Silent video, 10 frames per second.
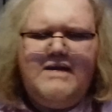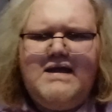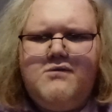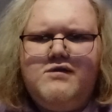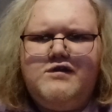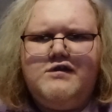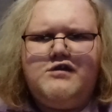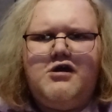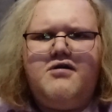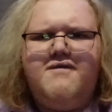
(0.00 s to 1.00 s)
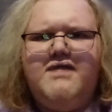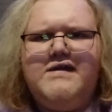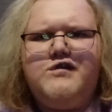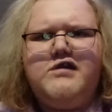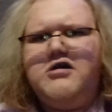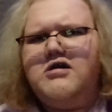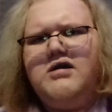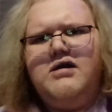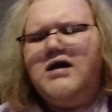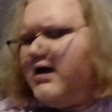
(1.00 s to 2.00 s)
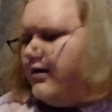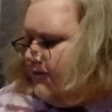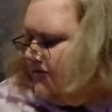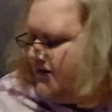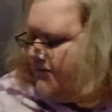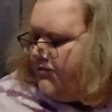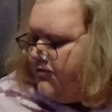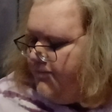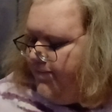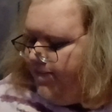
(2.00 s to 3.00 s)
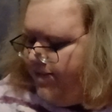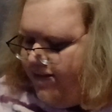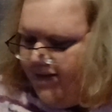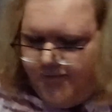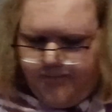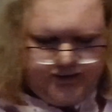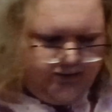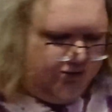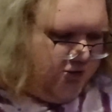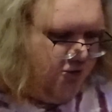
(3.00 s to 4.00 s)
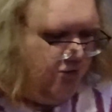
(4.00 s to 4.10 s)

that was the start of this year. I don't remember. But, you know,